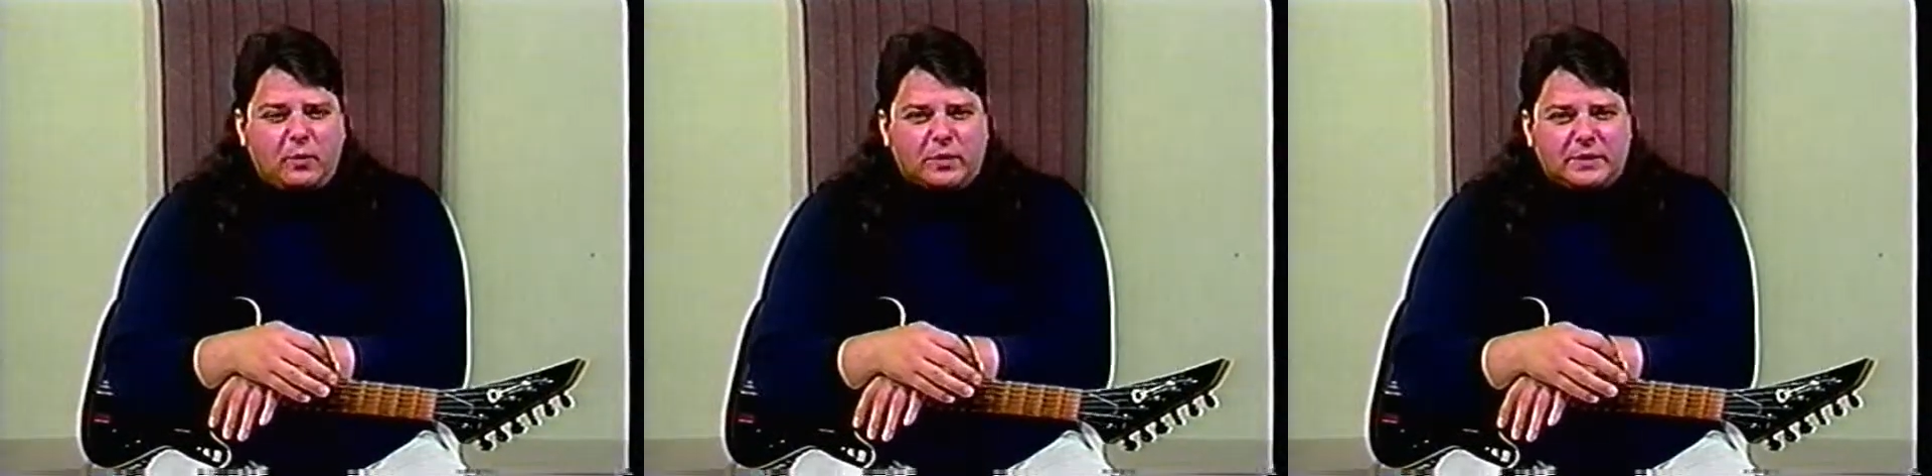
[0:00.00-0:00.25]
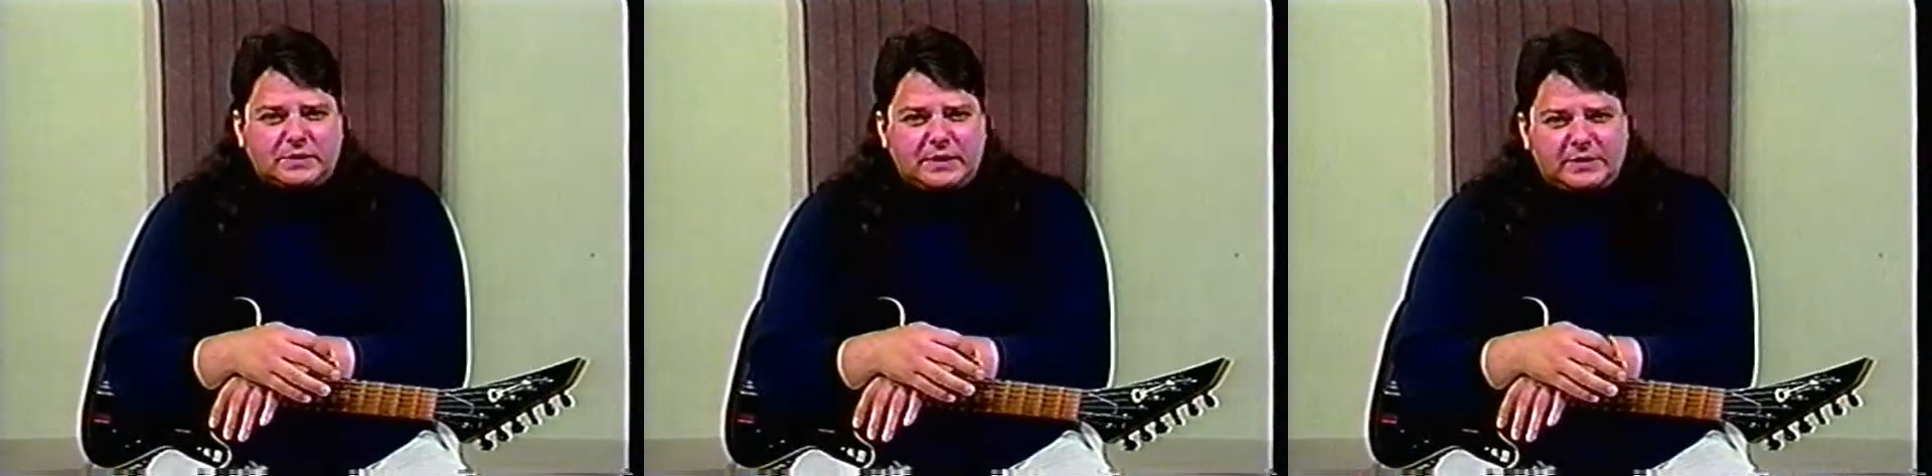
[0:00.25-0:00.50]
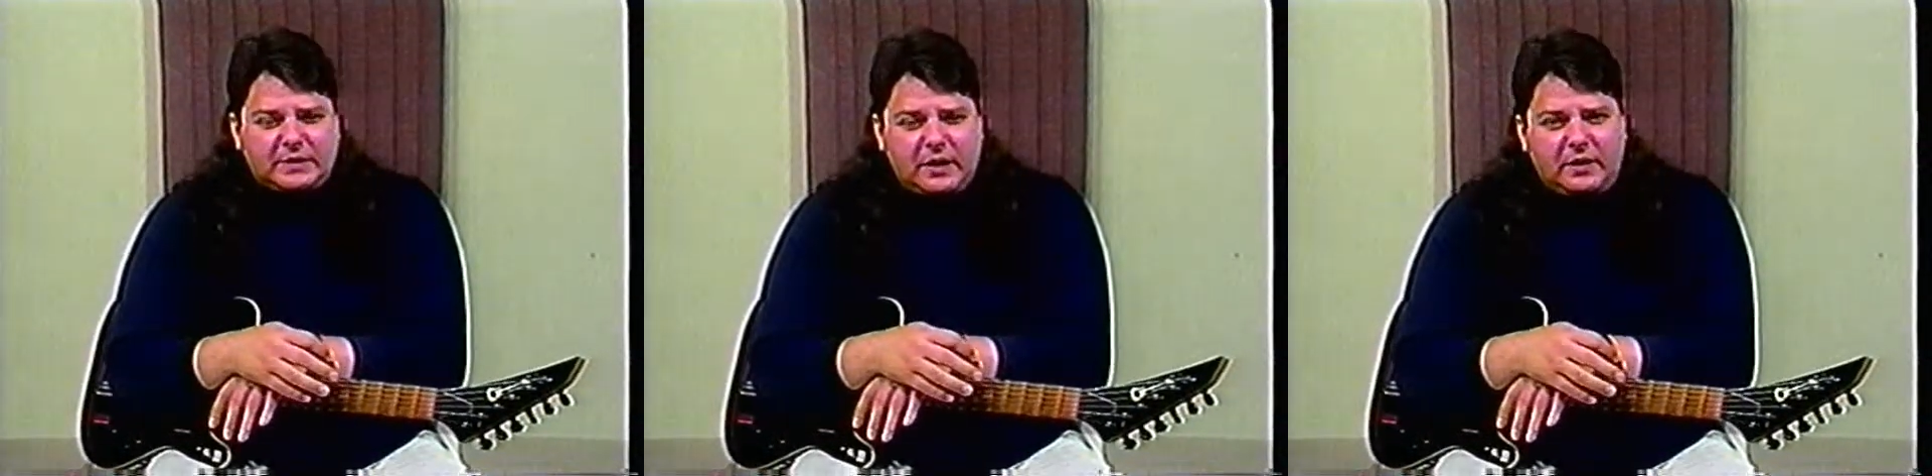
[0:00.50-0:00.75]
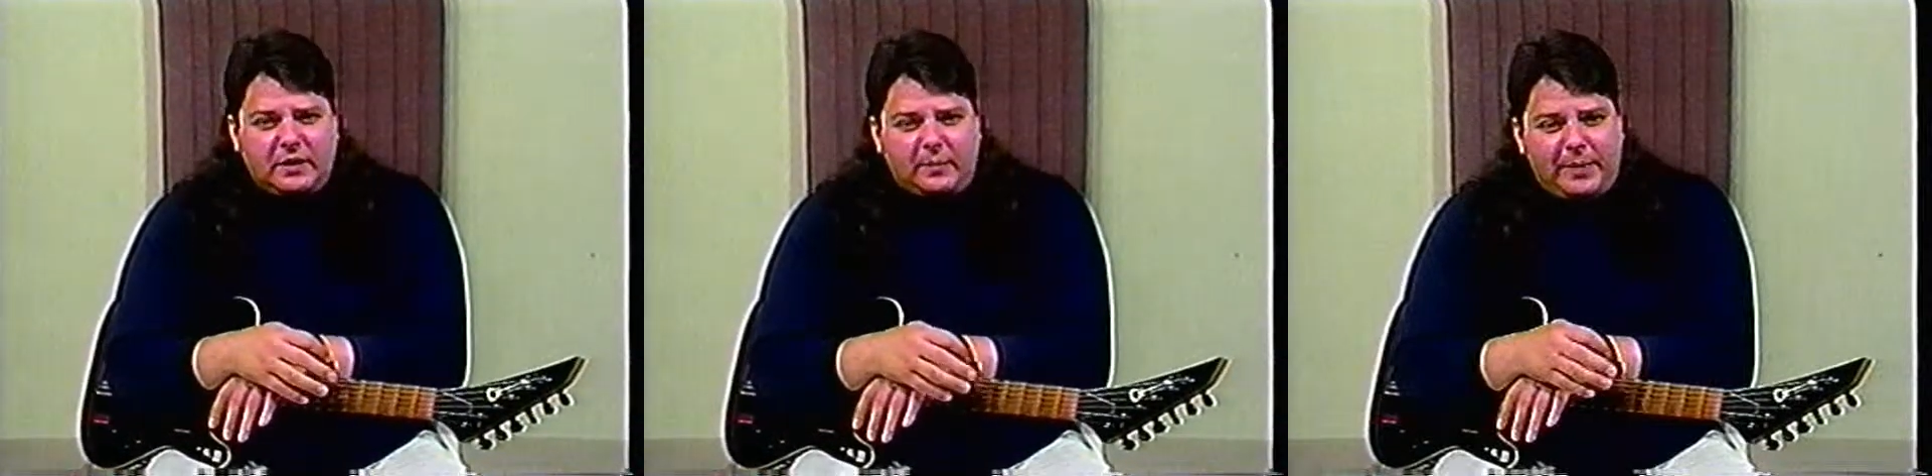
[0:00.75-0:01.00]
works is
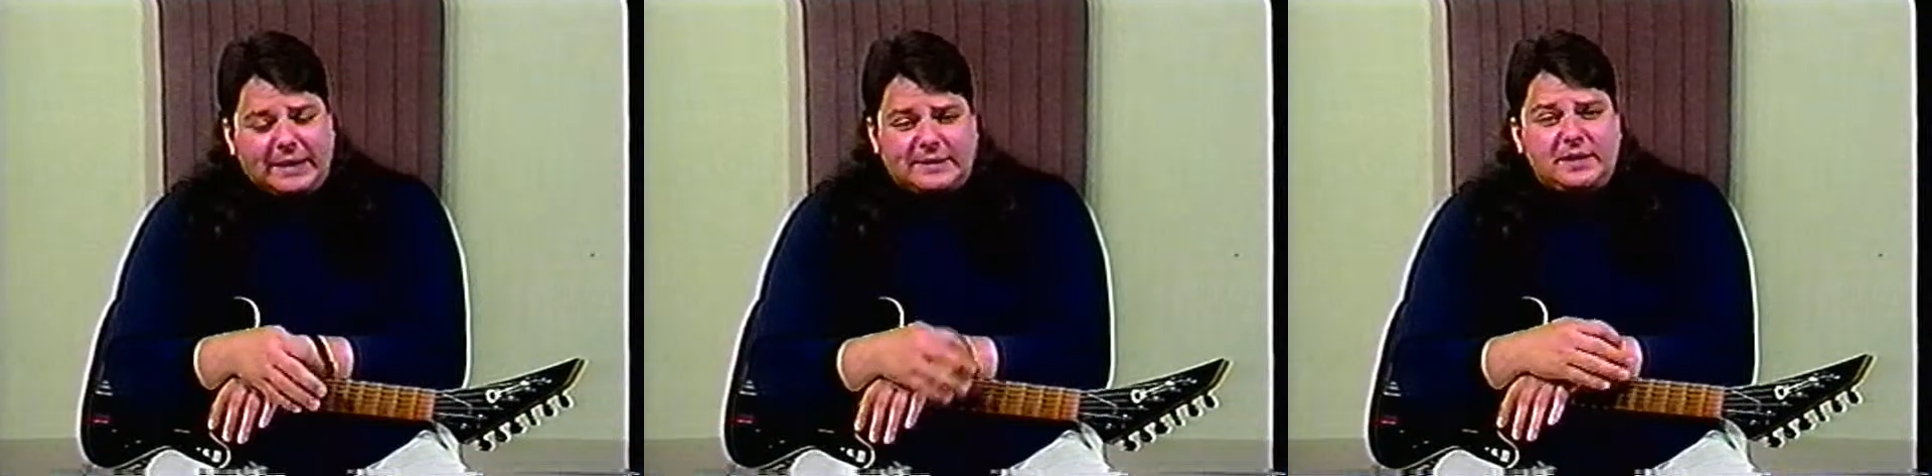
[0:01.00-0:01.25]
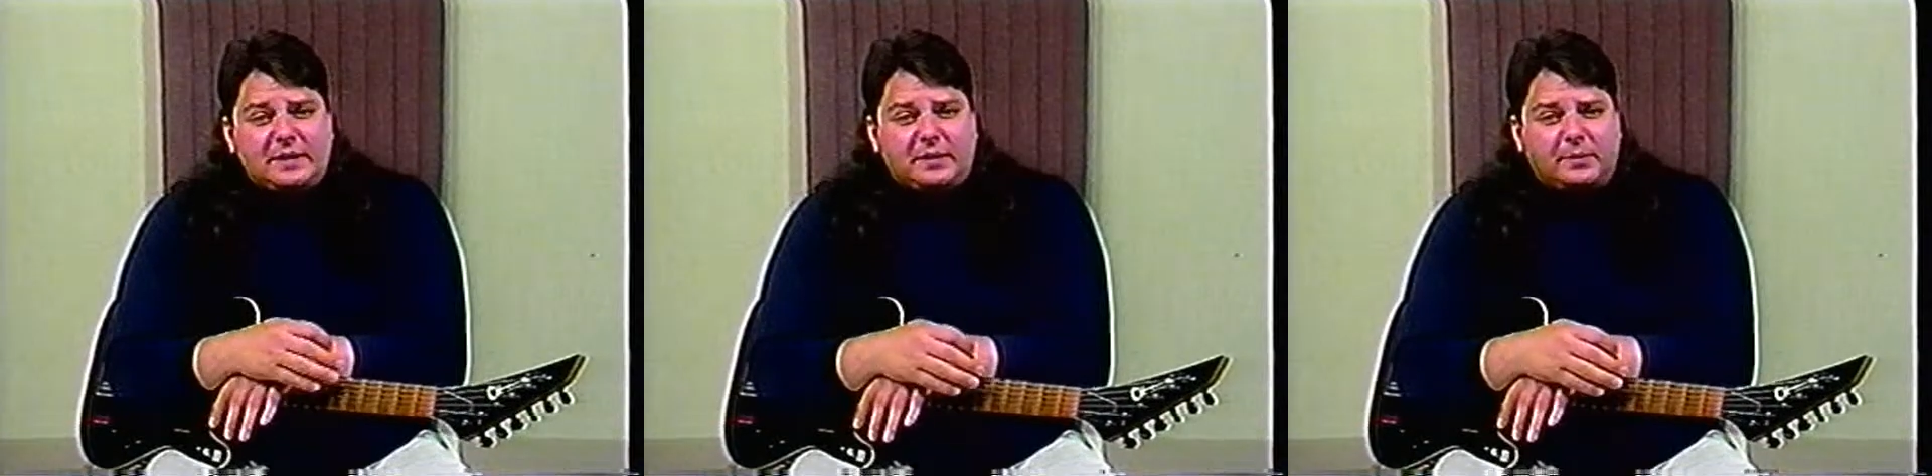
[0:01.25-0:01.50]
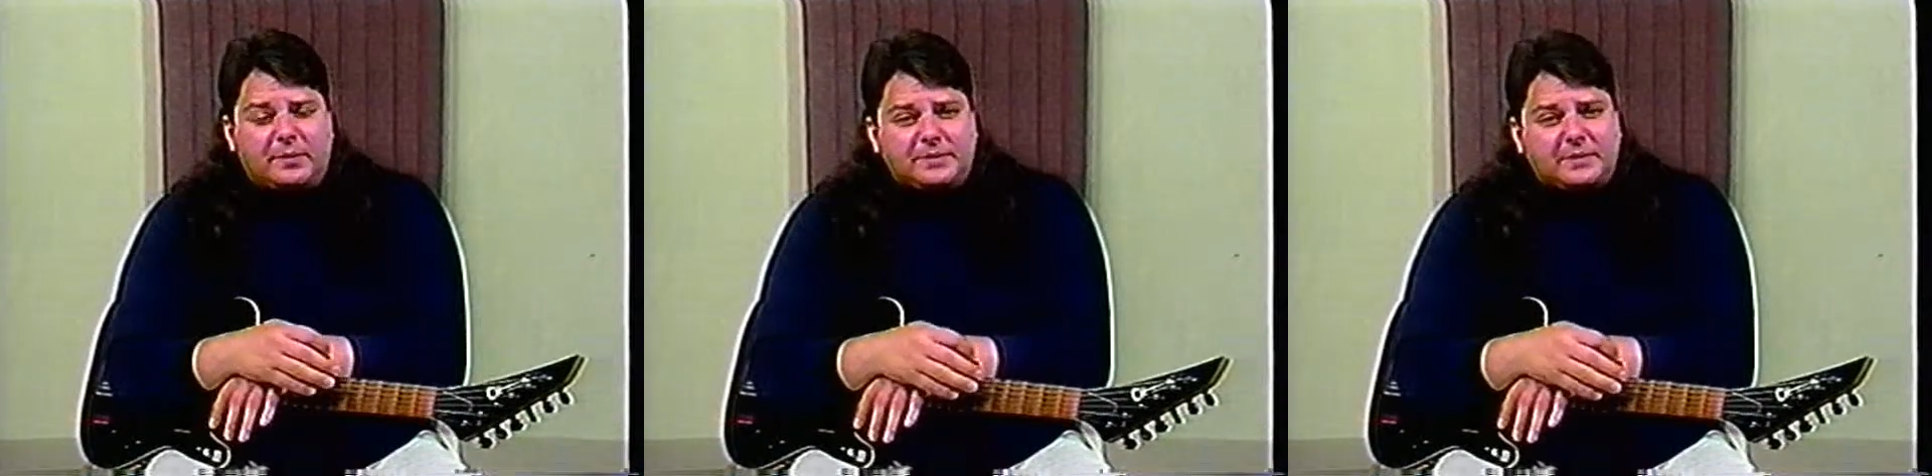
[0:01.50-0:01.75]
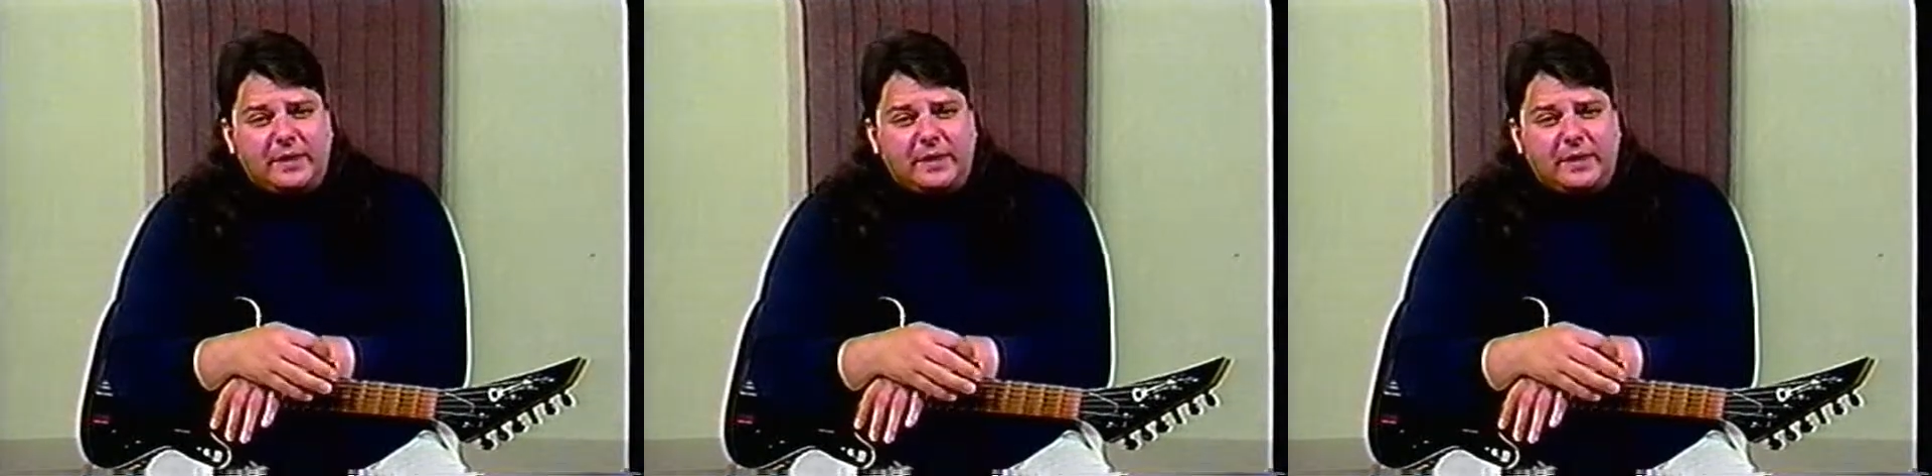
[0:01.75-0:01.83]
back to numbers.